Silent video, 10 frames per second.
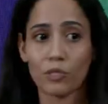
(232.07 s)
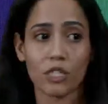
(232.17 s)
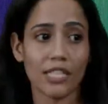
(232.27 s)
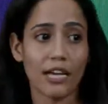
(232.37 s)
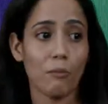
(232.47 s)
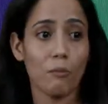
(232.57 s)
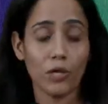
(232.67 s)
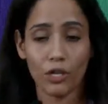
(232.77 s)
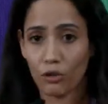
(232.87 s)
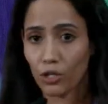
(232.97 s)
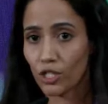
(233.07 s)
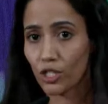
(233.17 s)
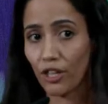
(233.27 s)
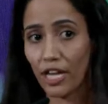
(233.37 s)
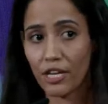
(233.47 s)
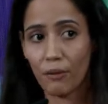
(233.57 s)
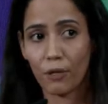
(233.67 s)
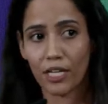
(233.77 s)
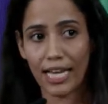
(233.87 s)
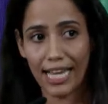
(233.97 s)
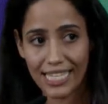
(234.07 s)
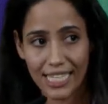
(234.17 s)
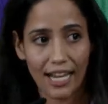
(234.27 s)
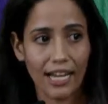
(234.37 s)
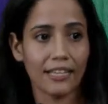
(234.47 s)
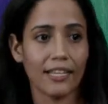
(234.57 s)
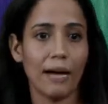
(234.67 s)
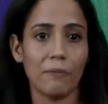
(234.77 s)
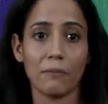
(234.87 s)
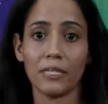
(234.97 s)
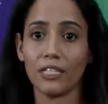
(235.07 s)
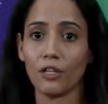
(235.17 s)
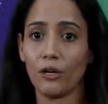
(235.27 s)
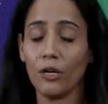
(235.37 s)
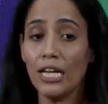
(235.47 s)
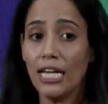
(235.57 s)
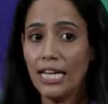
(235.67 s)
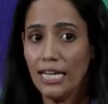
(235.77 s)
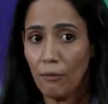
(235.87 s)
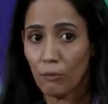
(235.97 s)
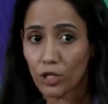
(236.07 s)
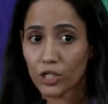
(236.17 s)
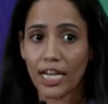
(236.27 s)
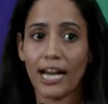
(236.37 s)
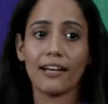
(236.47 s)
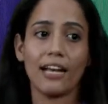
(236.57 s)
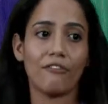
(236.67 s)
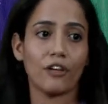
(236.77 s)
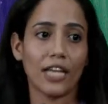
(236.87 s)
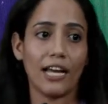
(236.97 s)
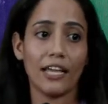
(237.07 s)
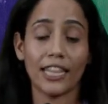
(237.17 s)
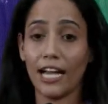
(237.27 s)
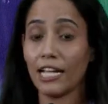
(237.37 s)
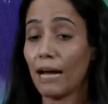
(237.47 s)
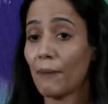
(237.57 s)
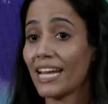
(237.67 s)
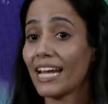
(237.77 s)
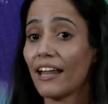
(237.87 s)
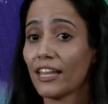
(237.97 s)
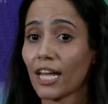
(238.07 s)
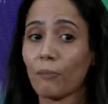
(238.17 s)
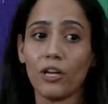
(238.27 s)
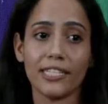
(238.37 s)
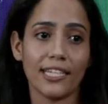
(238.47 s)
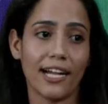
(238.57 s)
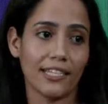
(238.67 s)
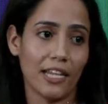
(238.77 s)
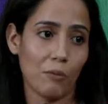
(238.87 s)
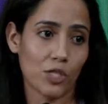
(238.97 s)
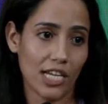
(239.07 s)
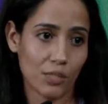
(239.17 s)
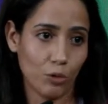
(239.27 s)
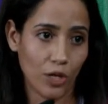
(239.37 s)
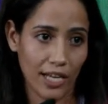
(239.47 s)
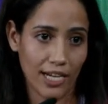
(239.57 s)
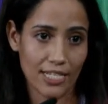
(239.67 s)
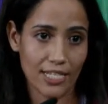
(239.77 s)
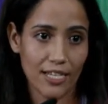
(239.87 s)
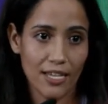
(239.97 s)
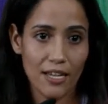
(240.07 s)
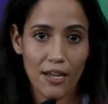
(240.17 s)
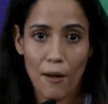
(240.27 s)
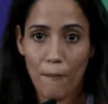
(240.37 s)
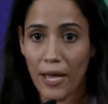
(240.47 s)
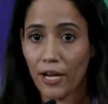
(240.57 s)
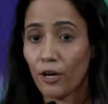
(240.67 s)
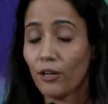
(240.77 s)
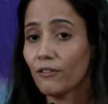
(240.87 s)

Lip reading: feminism is possible. This is something which we have to be extremely proud of, because this agenda has reflected the strength